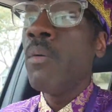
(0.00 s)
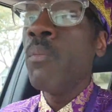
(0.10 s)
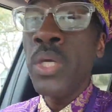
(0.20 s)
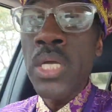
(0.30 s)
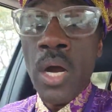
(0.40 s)

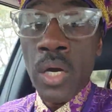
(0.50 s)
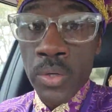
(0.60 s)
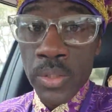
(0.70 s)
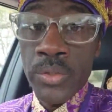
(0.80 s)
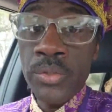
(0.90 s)
We are
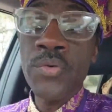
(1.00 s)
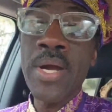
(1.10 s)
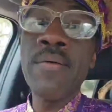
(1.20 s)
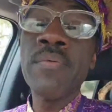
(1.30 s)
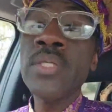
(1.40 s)
going to
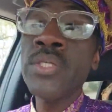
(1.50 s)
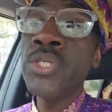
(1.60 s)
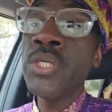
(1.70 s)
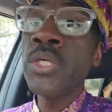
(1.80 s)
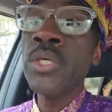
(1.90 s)
travel this
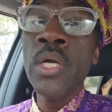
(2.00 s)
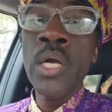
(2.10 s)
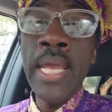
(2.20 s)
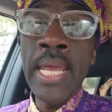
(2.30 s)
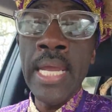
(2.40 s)
year.
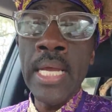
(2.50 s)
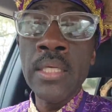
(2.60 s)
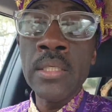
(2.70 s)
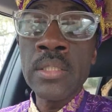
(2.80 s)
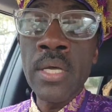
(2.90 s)
And
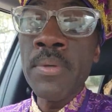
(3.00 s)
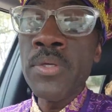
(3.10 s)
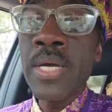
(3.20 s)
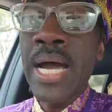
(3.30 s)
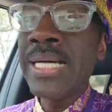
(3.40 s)
some of you
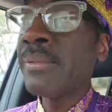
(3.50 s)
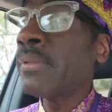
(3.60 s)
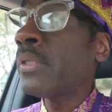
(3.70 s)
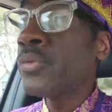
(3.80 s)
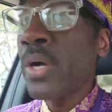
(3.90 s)
guys, I'm
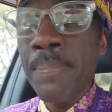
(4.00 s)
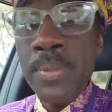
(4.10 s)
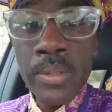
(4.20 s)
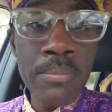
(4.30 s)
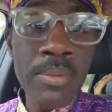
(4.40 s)
going to drop in
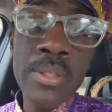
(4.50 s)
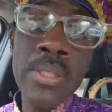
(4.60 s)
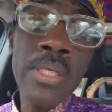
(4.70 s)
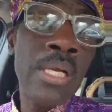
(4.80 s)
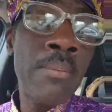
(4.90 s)
your
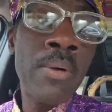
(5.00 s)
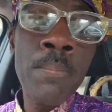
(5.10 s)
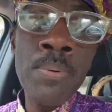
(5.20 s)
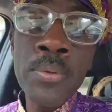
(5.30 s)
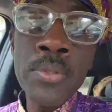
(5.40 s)
community. I'm going
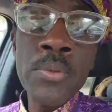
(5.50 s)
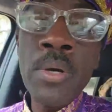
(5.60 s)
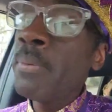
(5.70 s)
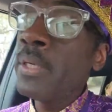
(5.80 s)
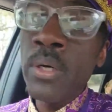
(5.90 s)
to pull you
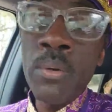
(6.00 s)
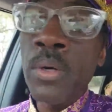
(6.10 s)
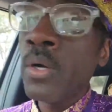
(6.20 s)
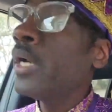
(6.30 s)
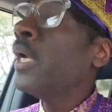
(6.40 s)
up. But don't
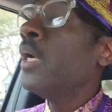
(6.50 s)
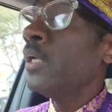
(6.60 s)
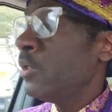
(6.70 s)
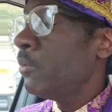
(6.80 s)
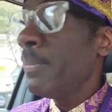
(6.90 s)
worry,
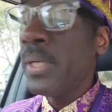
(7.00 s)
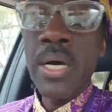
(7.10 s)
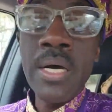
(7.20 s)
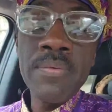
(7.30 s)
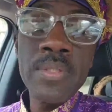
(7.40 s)
you will be
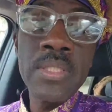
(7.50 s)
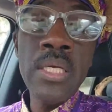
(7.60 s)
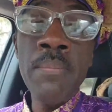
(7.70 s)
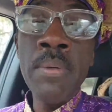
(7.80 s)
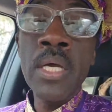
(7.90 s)

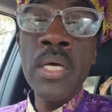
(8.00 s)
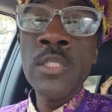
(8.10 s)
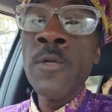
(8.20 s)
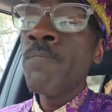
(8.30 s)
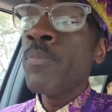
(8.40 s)
compensated, because
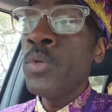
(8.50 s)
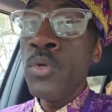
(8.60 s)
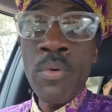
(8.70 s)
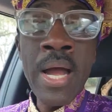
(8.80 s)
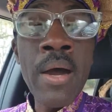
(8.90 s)
when
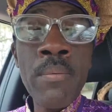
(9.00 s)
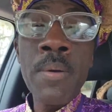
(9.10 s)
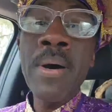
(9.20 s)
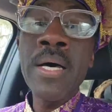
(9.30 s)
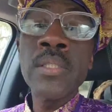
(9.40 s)
you ride with
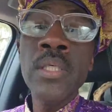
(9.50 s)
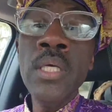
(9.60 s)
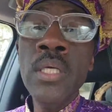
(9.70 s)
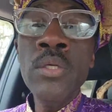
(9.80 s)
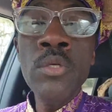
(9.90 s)
Apostle
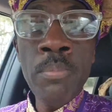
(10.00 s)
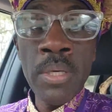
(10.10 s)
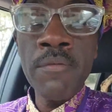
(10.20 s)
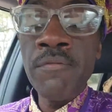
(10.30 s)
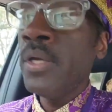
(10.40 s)
Ely, you
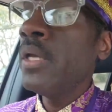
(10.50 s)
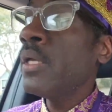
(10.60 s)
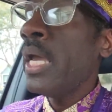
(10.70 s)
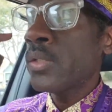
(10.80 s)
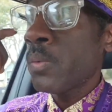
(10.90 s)
benefit
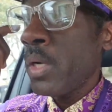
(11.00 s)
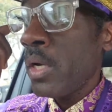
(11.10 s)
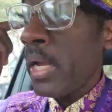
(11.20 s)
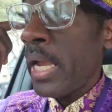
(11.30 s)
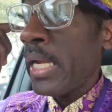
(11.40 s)
as
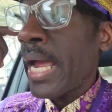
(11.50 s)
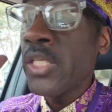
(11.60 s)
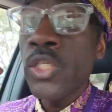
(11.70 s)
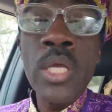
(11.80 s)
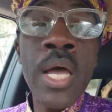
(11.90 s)
well. And
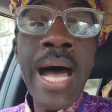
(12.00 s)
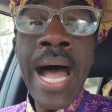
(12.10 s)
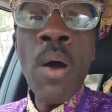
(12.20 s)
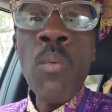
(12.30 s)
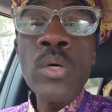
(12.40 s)

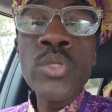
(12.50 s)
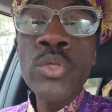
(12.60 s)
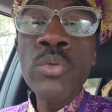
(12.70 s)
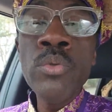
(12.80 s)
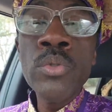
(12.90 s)
I want
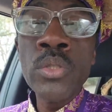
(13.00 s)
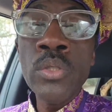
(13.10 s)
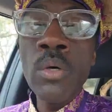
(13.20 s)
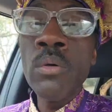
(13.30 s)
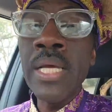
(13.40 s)
you to
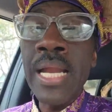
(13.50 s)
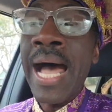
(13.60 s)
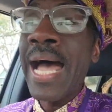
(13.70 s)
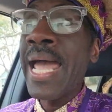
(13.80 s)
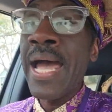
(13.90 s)
know that
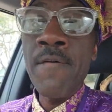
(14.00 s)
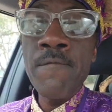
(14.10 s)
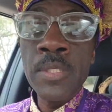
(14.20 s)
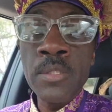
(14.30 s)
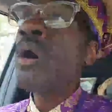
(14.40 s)
I have
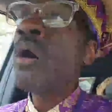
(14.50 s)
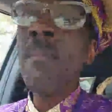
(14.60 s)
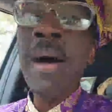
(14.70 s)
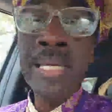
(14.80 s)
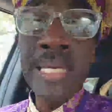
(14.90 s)
all
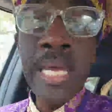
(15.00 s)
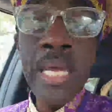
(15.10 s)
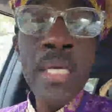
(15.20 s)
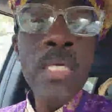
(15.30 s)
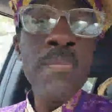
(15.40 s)
my
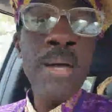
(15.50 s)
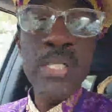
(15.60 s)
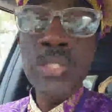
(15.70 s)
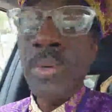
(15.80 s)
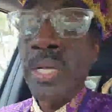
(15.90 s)
gays, my
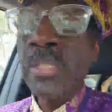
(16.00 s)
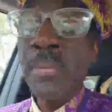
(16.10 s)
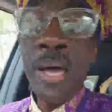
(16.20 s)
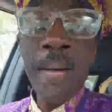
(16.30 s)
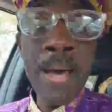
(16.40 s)
straights, and
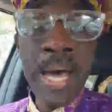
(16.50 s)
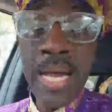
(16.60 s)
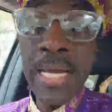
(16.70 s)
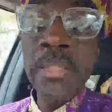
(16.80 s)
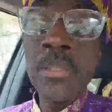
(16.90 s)
my
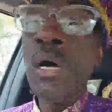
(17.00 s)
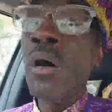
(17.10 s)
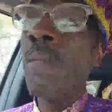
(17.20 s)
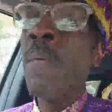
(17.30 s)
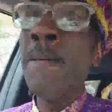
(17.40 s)
bis,
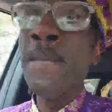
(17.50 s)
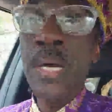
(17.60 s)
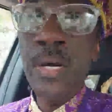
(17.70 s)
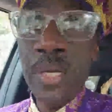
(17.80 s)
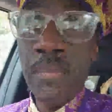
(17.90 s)

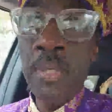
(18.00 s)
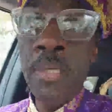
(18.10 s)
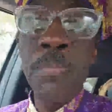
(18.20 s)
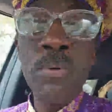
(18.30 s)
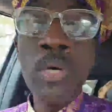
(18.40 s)
American
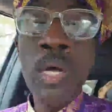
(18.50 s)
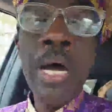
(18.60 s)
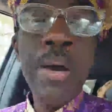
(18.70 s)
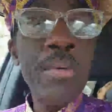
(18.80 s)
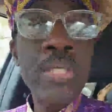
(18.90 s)
people.
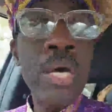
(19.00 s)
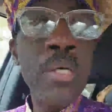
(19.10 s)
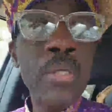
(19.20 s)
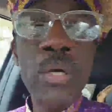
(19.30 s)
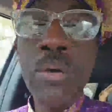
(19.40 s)
I want y'all
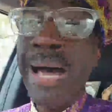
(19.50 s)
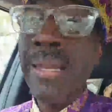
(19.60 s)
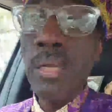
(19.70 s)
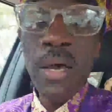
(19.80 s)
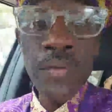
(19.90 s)
to know I
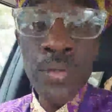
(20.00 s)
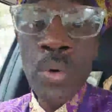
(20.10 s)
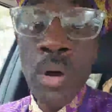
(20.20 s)
love you